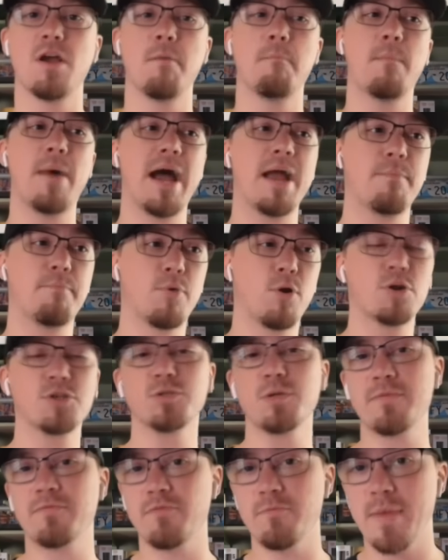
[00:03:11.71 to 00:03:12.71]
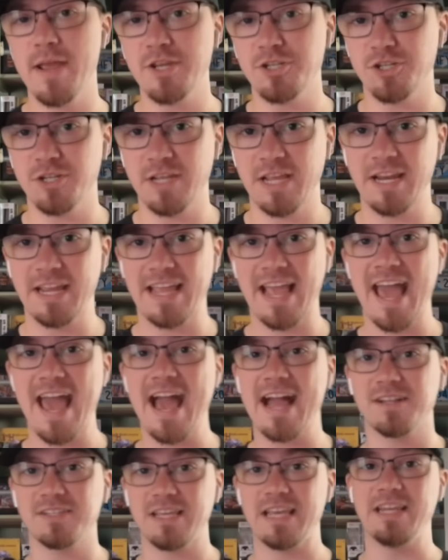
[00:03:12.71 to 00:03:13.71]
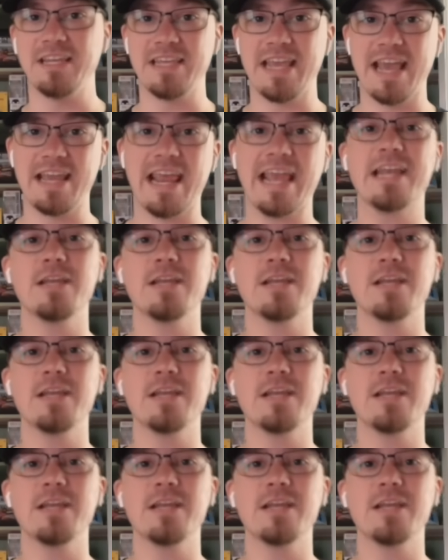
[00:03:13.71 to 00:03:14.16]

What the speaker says: my personal information getting hacked in yet